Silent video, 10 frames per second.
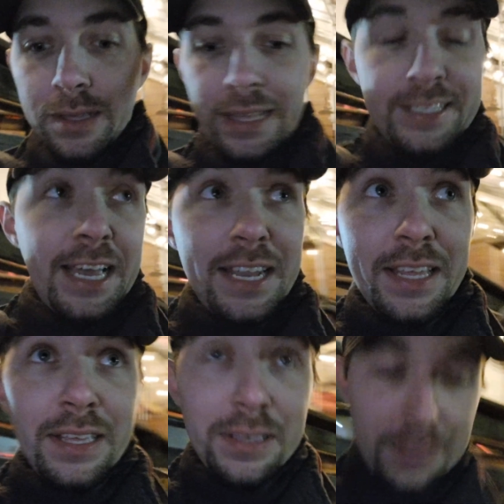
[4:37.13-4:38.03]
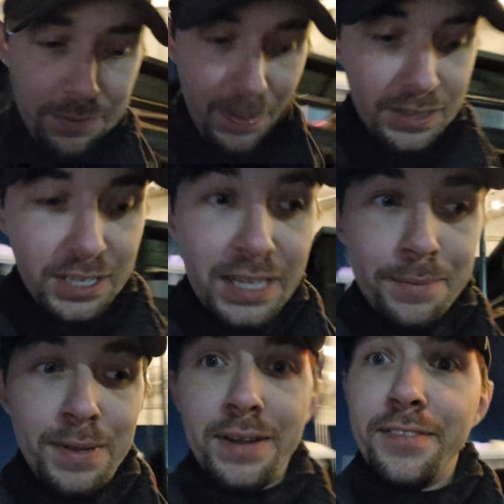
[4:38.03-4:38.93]
That's kind of about the
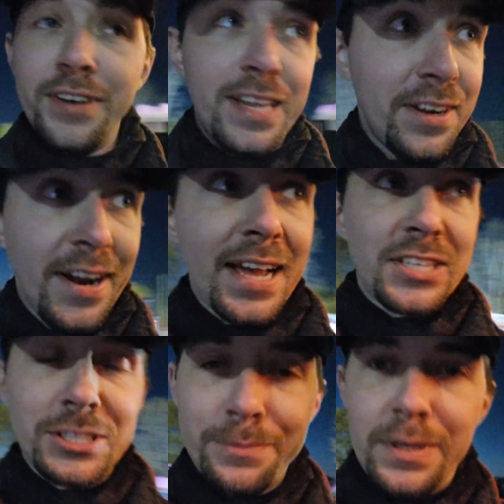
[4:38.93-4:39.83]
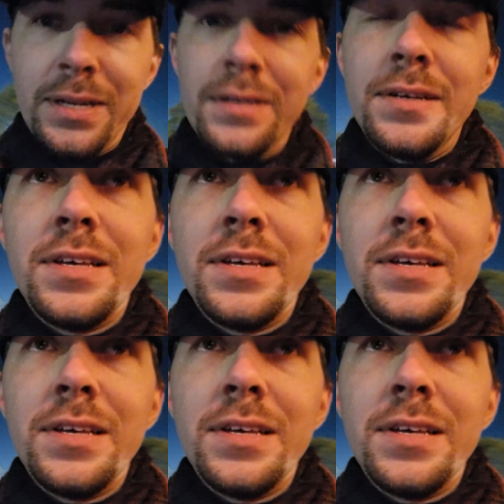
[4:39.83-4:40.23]
limit of the interaction, but